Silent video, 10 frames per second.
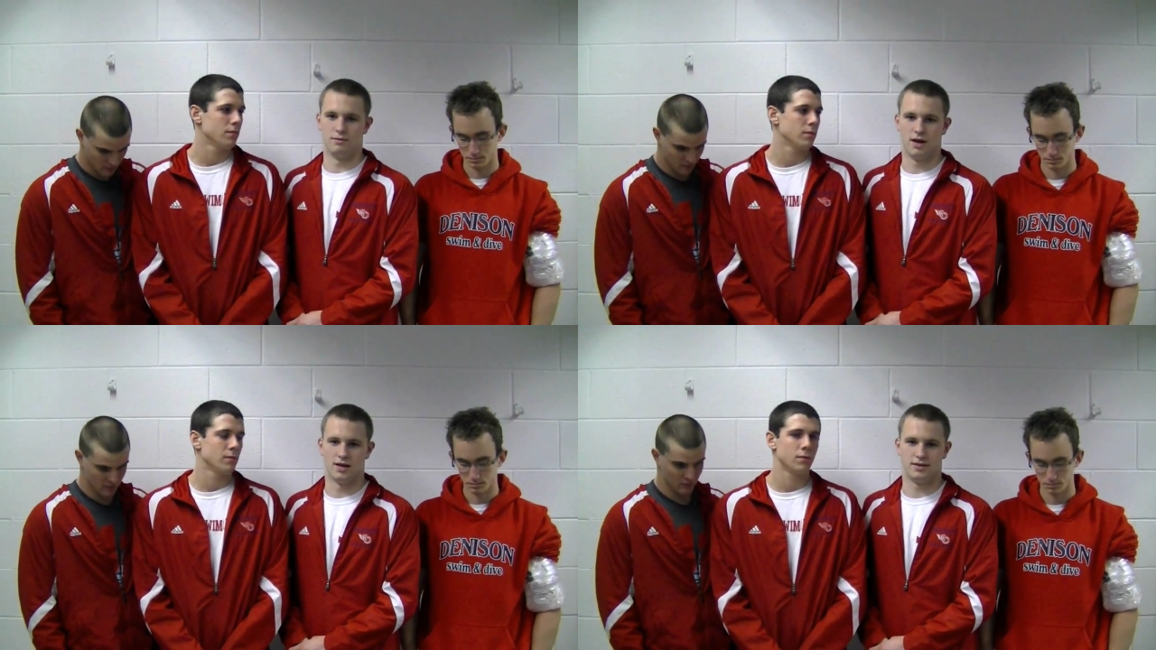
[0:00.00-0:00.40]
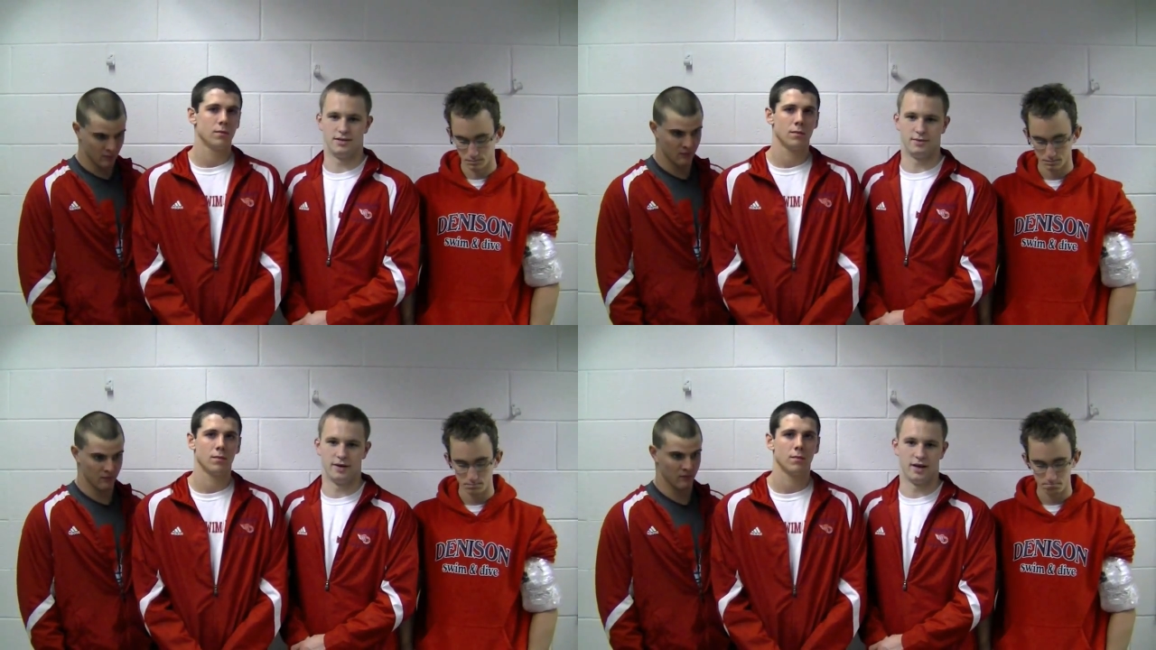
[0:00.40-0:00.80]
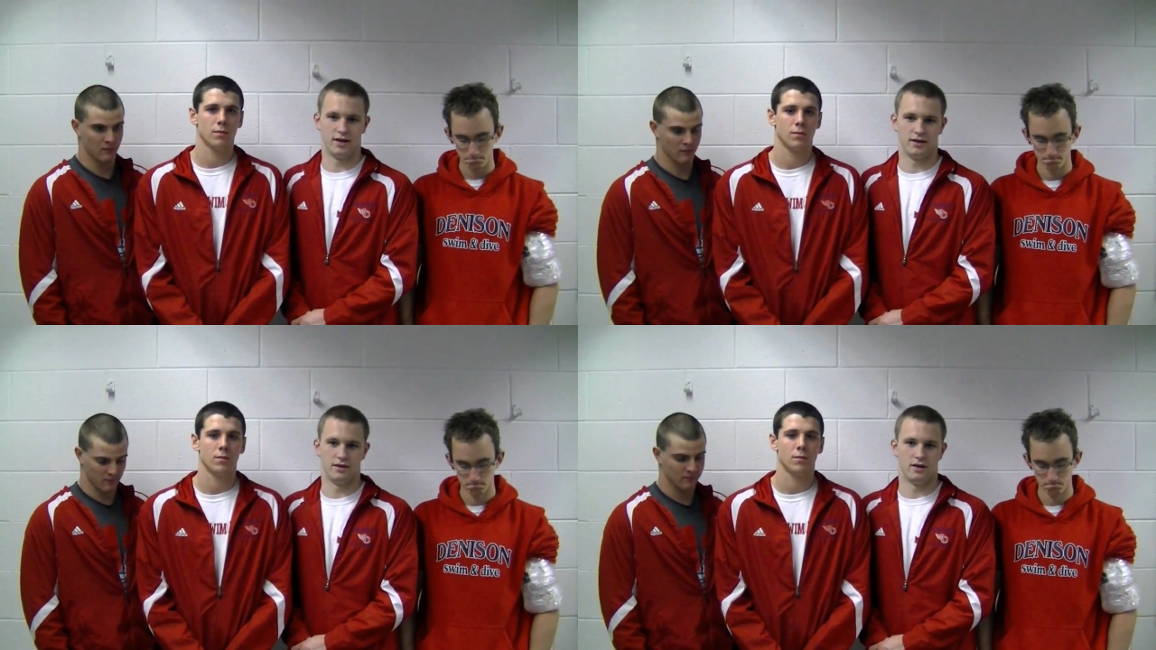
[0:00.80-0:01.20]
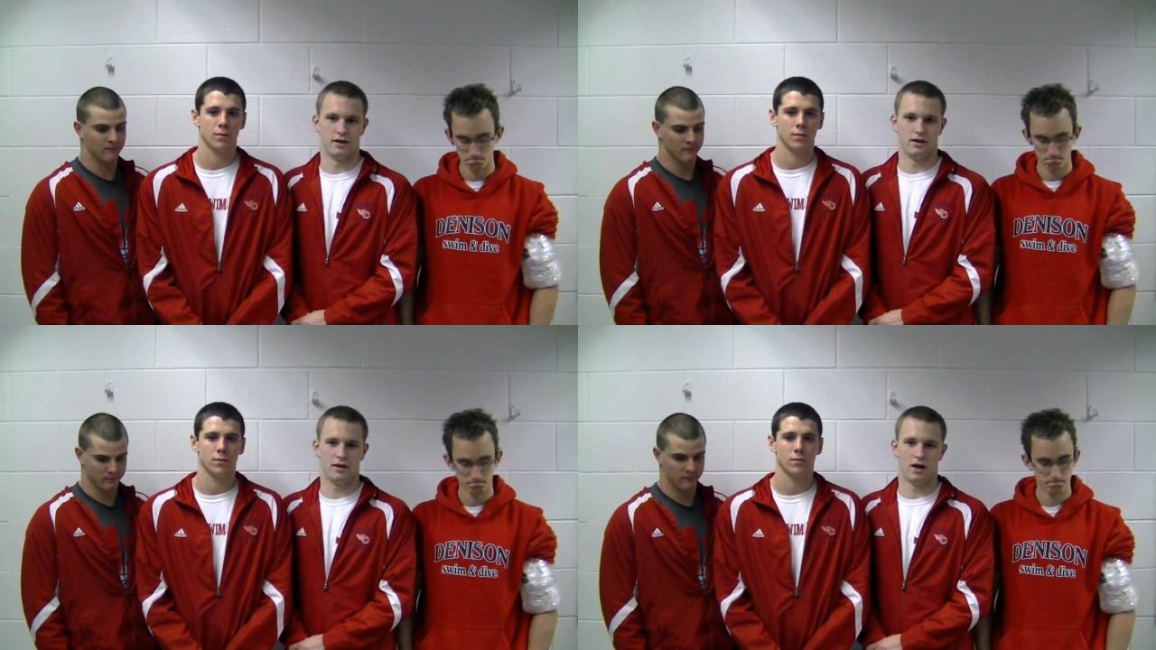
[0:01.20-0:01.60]
Speaker 1: of mine since the beginning of the
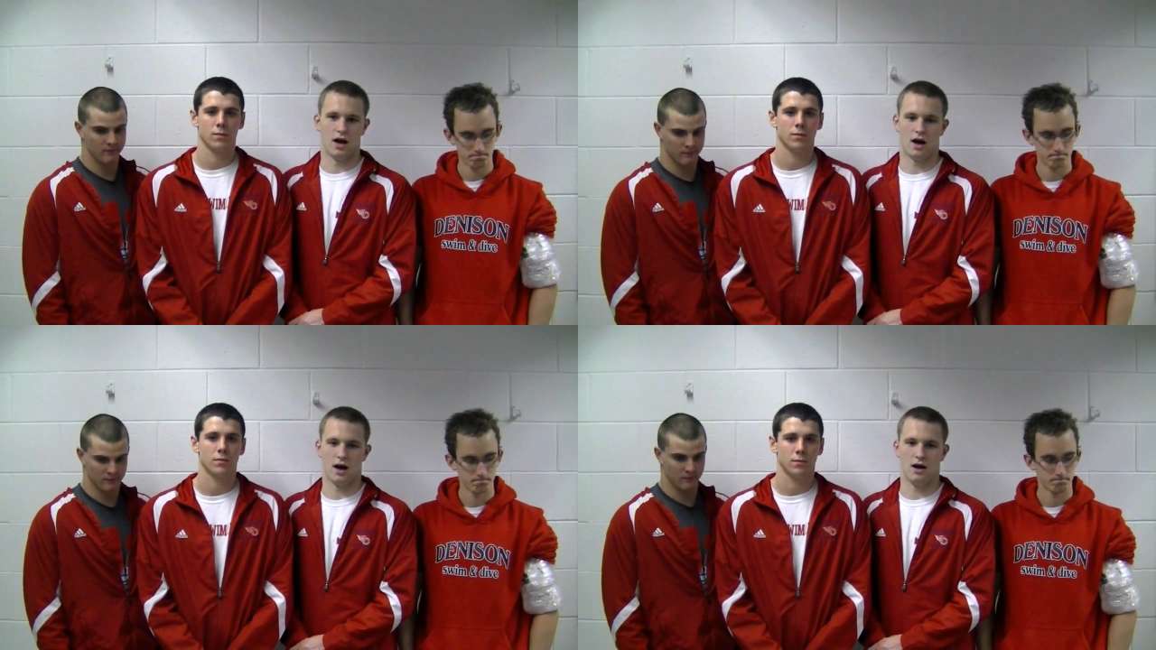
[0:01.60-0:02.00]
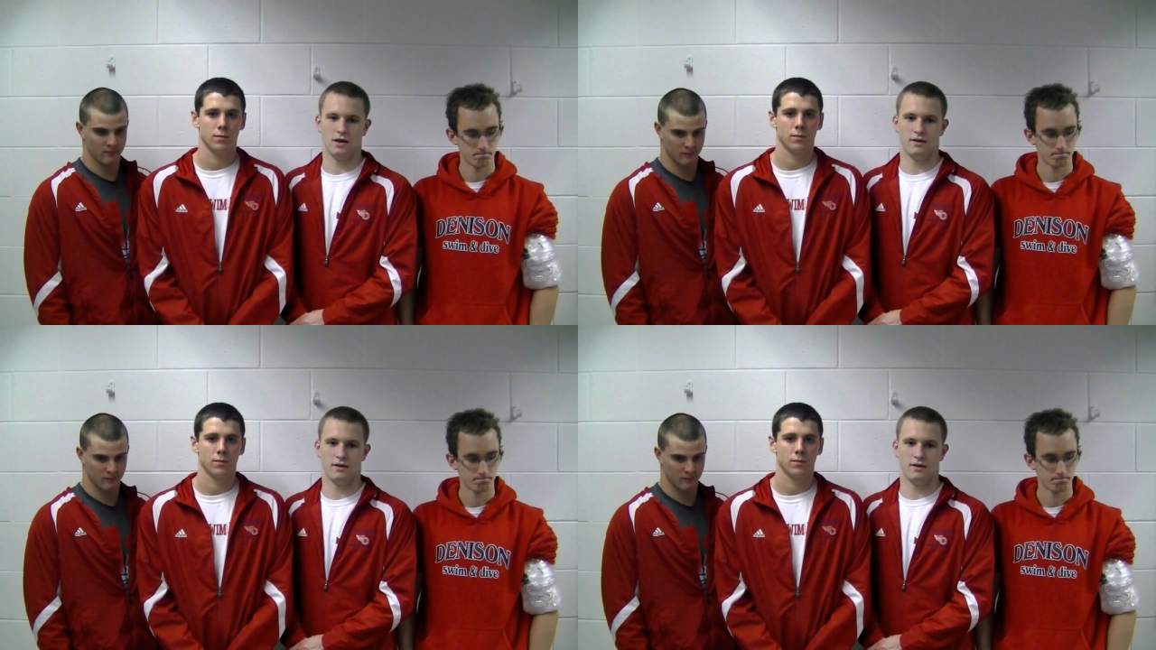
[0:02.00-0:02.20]
year. Uh,